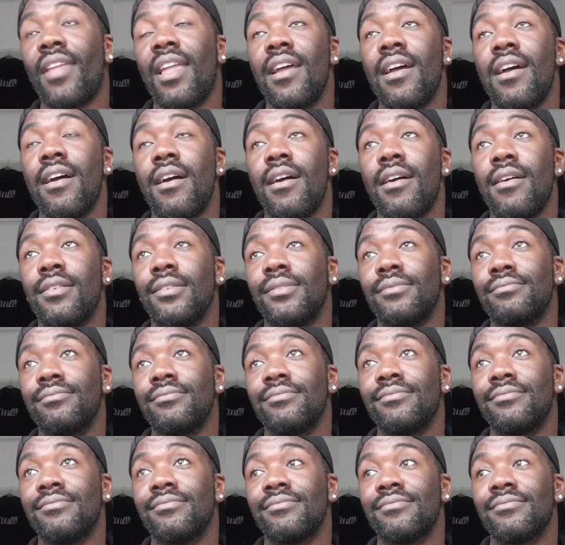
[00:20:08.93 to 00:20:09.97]

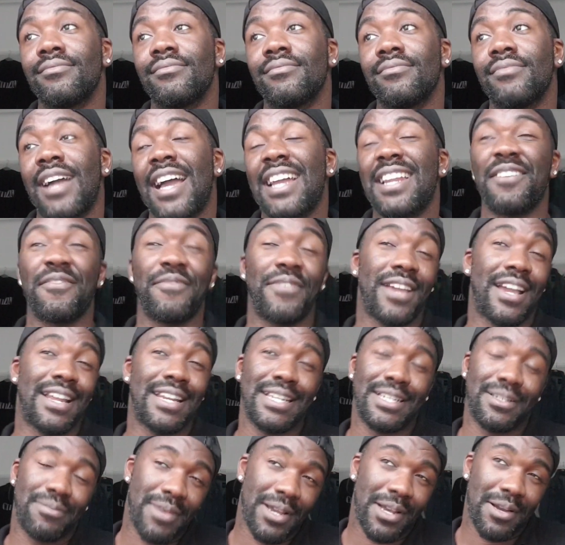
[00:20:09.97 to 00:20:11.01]
I don't think I
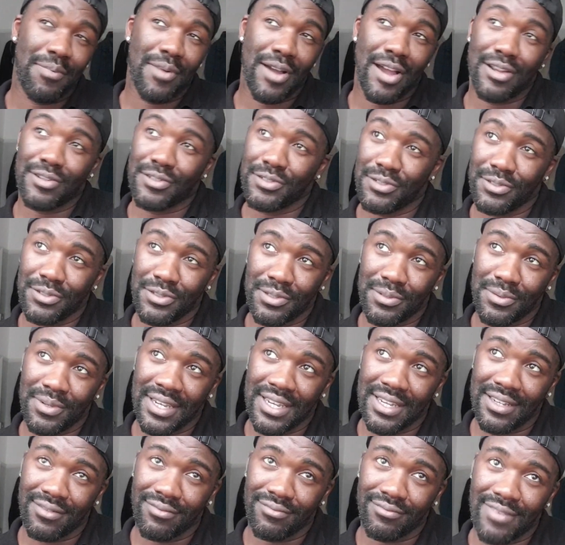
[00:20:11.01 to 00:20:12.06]
need to make a part 2 to
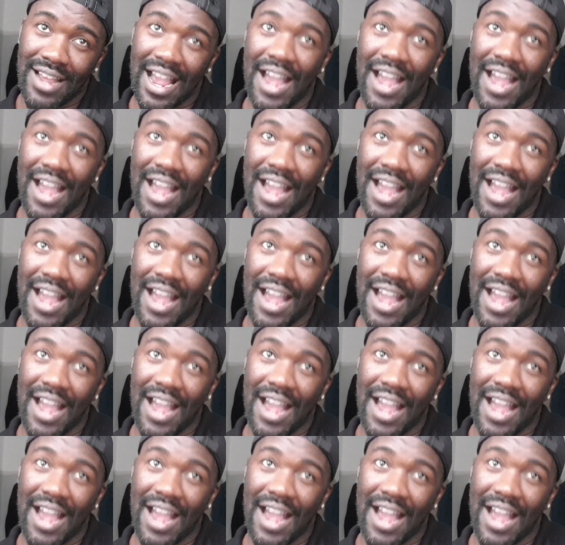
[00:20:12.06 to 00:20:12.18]
it.